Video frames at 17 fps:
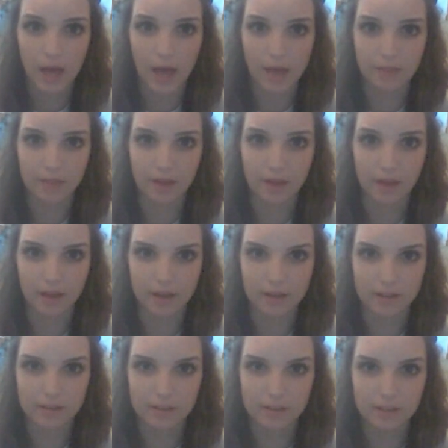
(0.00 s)
and
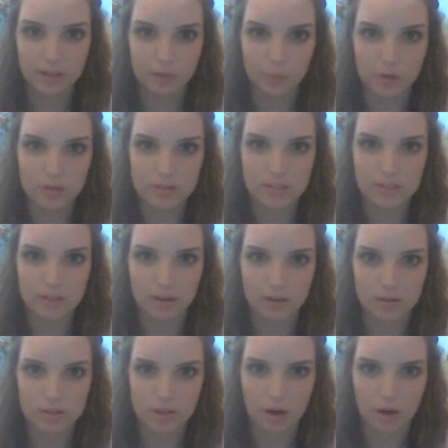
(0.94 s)
then we were sitting
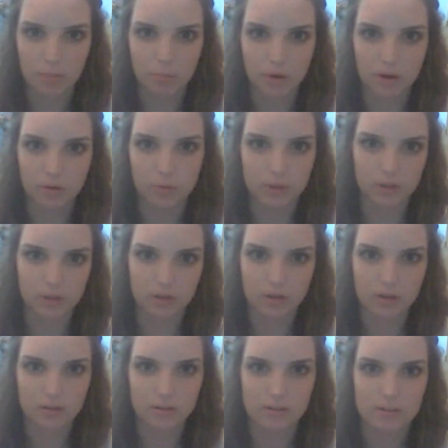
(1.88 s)
on your top bunk with the
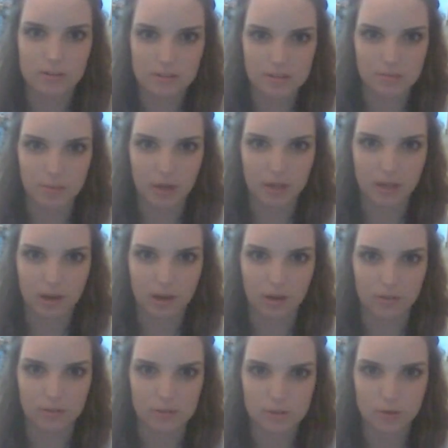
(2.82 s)
curtains and making
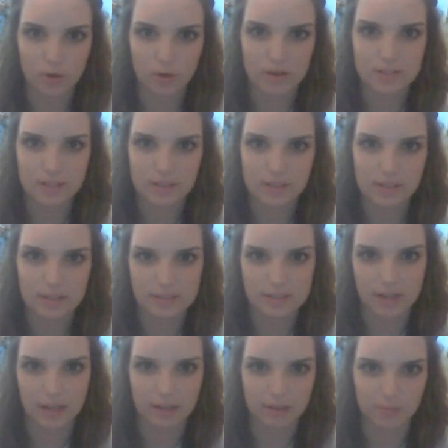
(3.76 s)
all those noises,
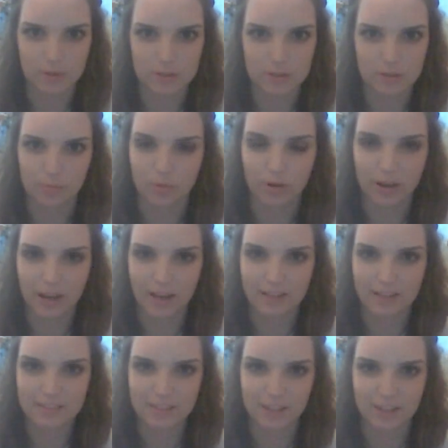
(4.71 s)
and then Mr.
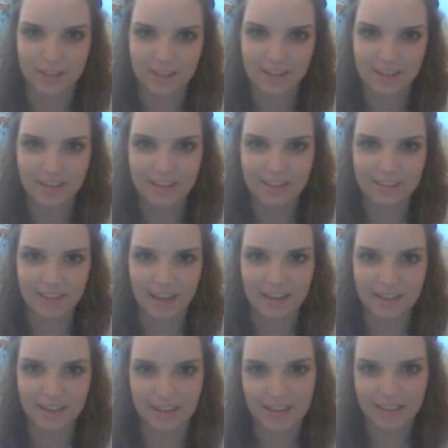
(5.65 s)
Boyette took
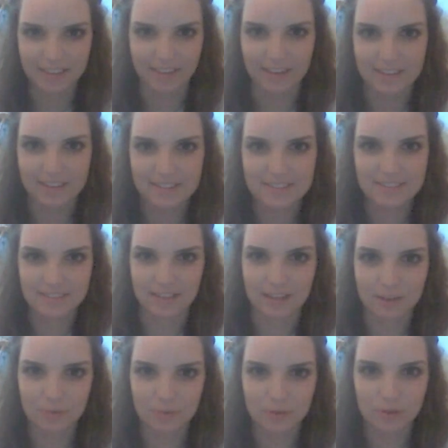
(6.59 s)
Lenny and like
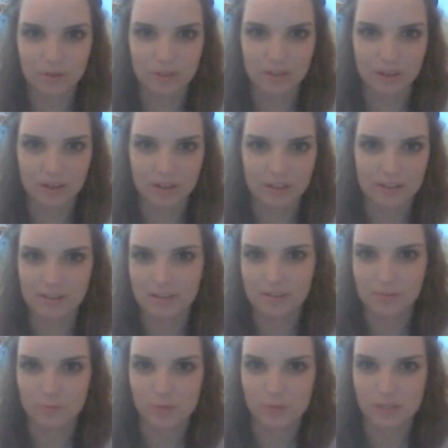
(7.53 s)
stuck him through the
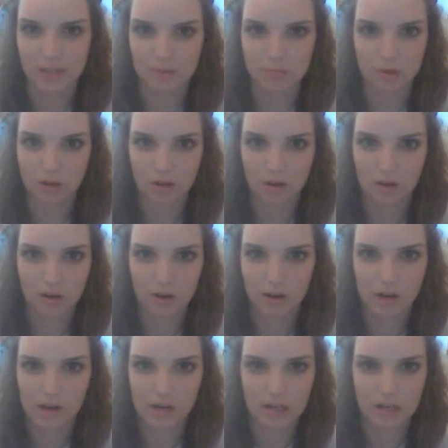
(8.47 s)
curtain and was like,
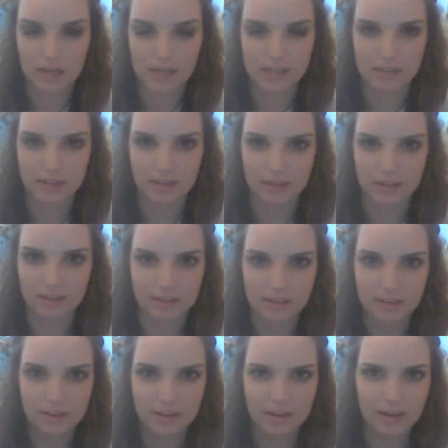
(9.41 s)
ah! and then
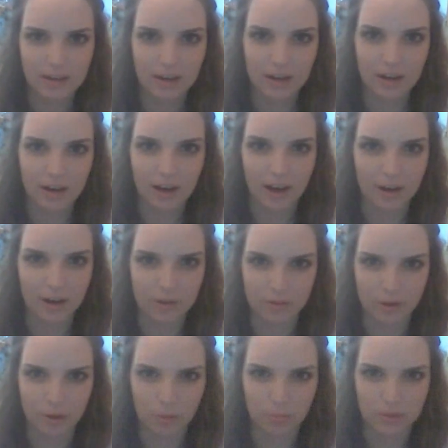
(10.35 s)
I don't
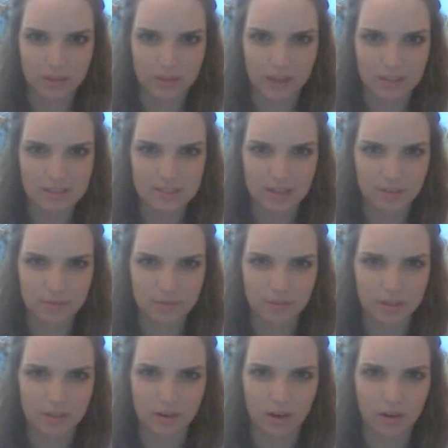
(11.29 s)
know, but that's
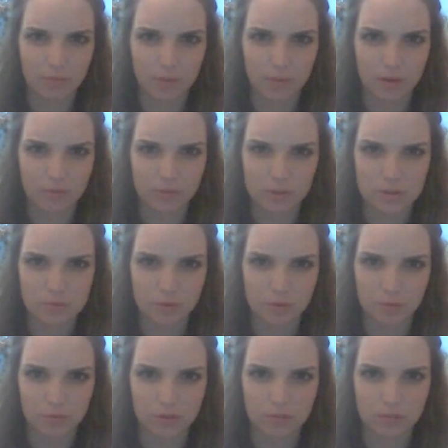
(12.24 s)
definitely not my first
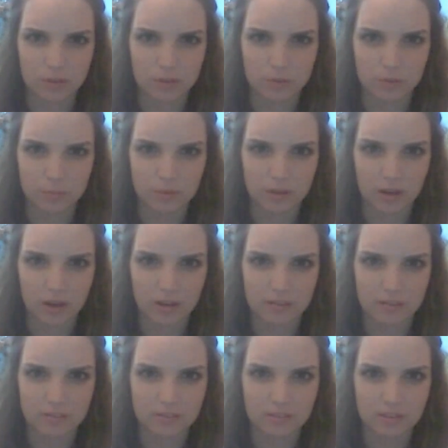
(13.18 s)
memory of you, but
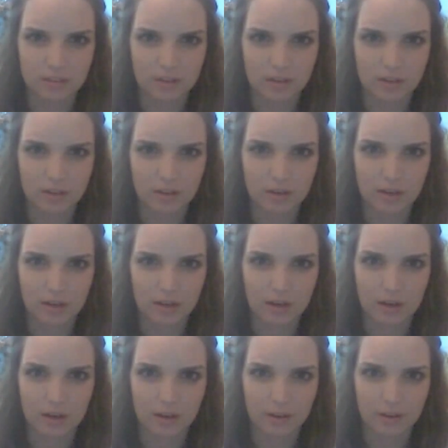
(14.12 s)
I,
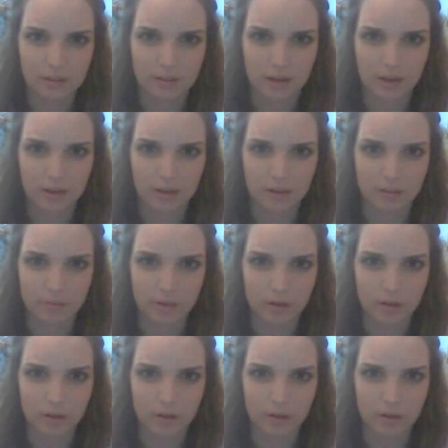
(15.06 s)
I, I give